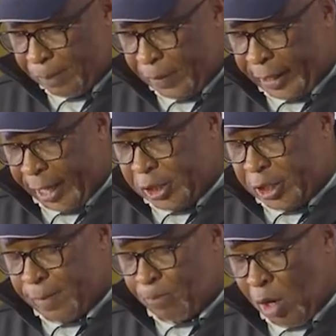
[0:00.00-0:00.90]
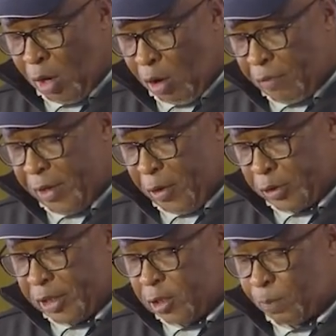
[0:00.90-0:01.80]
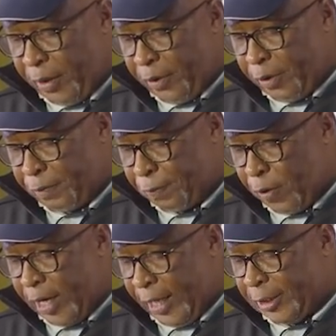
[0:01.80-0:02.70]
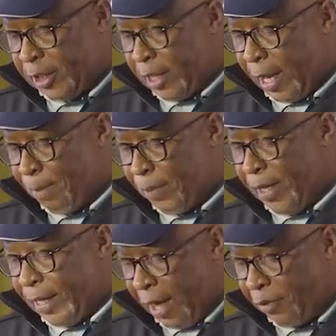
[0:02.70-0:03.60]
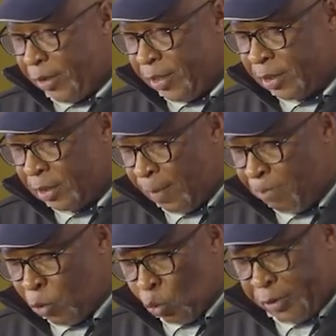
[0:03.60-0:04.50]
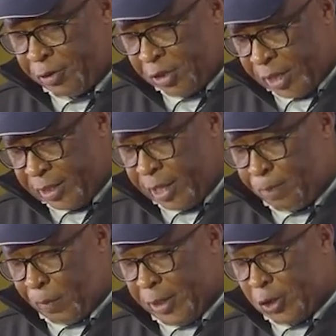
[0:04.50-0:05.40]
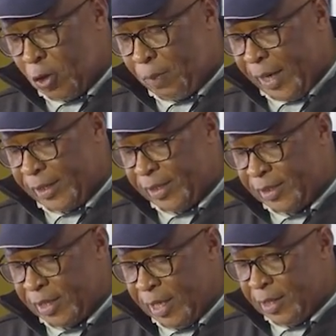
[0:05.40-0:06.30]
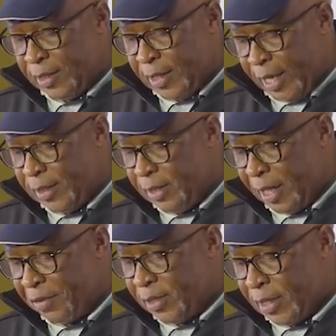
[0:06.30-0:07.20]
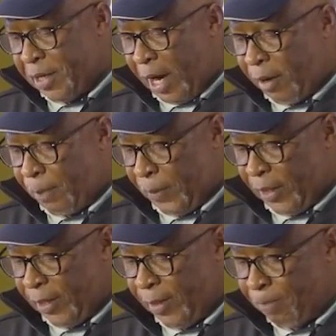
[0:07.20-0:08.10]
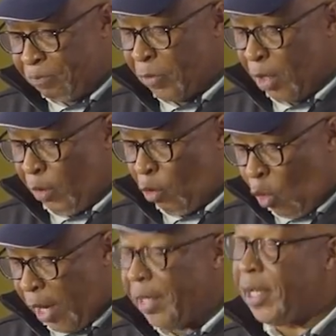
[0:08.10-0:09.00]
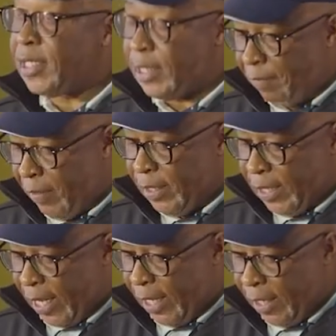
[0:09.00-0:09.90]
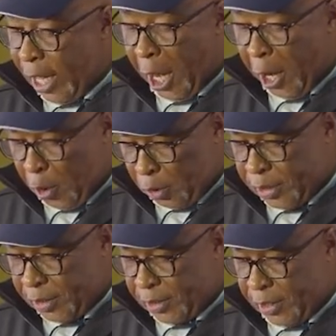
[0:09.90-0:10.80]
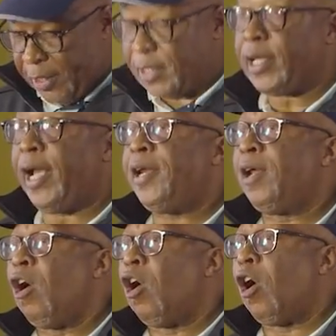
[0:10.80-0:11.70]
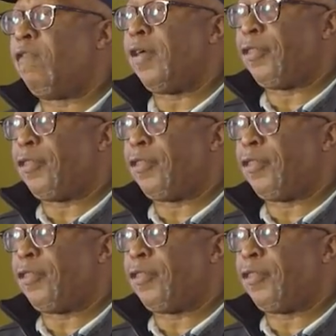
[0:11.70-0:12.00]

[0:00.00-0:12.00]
application of the notice period for election campaign gatherings with certain political parties stating that the ZRP required a seven-day notice instead of a